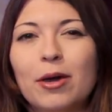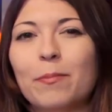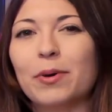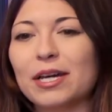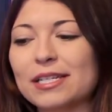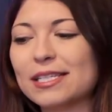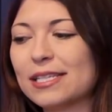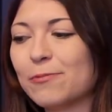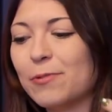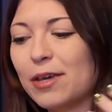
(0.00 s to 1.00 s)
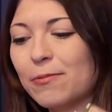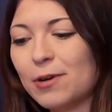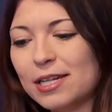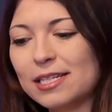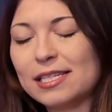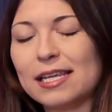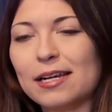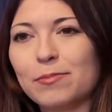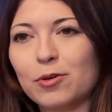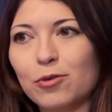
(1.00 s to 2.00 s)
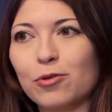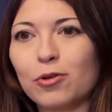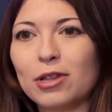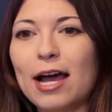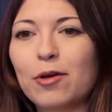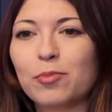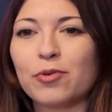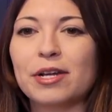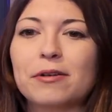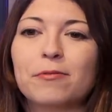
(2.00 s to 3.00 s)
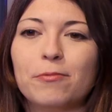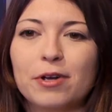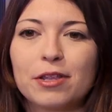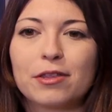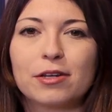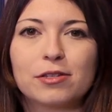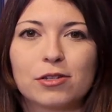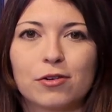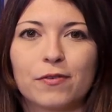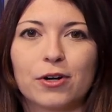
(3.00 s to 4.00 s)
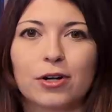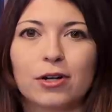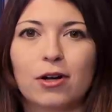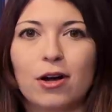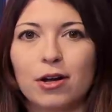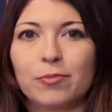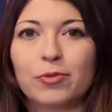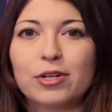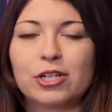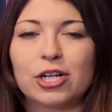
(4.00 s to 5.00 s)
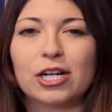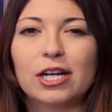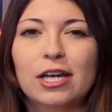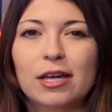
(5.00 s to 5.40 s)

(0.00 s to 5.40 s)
but we wanted to set up Google Cloud Print with a server on a printer